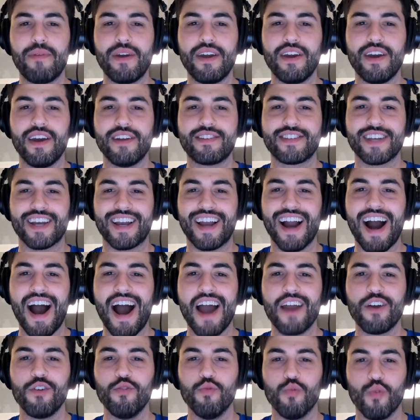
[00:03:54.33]
it's a
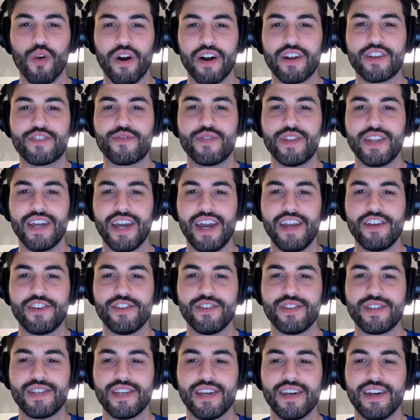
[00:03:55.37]
guy who works for the
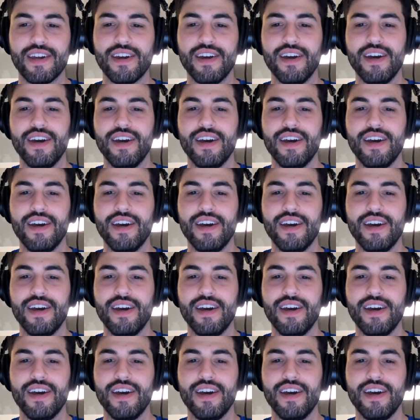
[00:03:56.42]
agency,